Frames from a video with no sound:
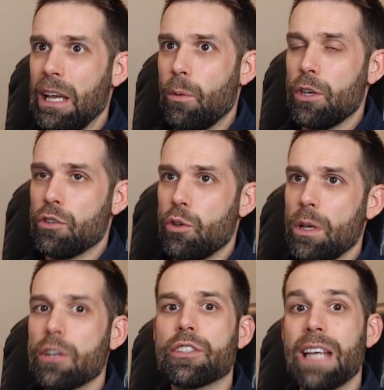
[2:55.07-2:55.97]
when you're
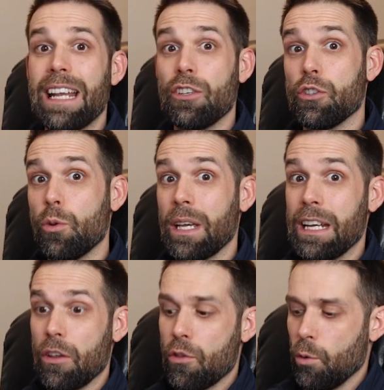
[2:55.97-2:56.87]
doing your site and you're doing
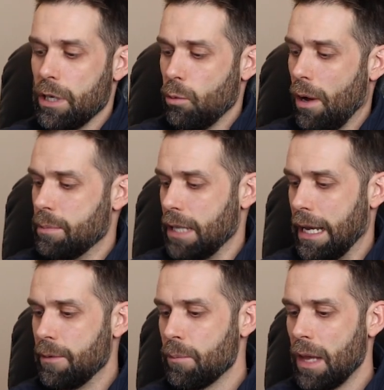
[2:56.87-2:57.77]
an authority
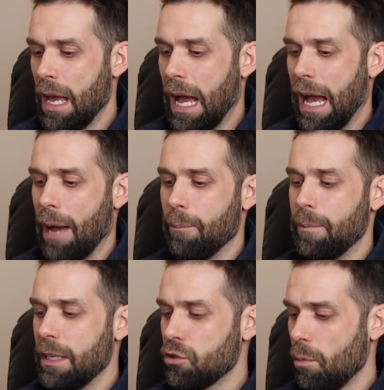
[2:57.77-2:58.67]
website,
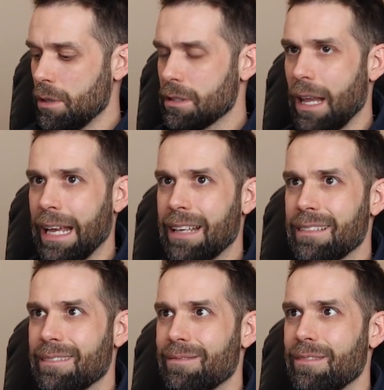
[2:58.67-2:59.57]
it's almost like
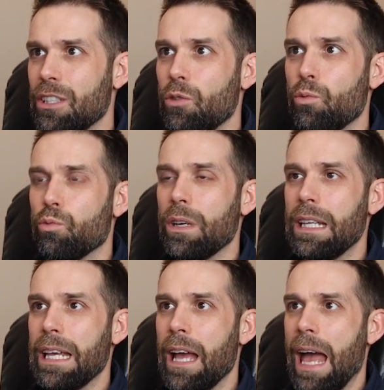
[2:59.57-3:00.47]
you
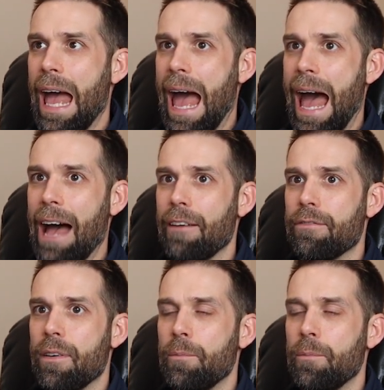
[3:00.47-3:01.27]
really have